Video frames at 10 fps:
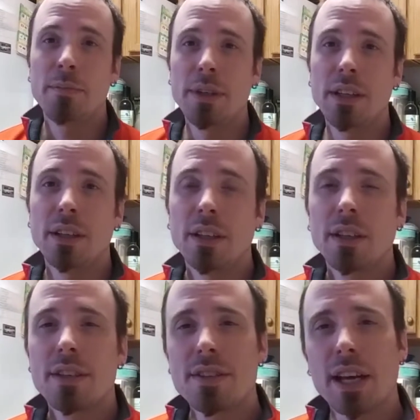be
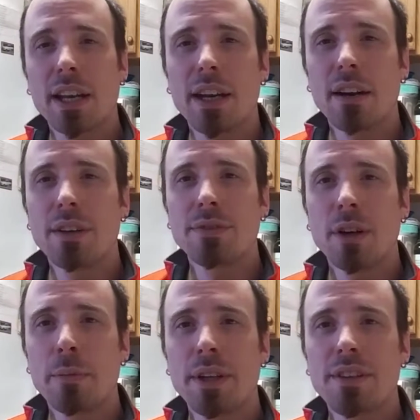secondary
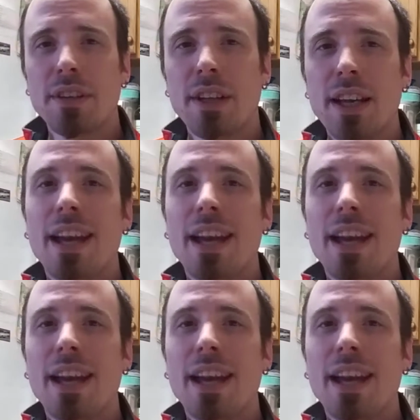fermented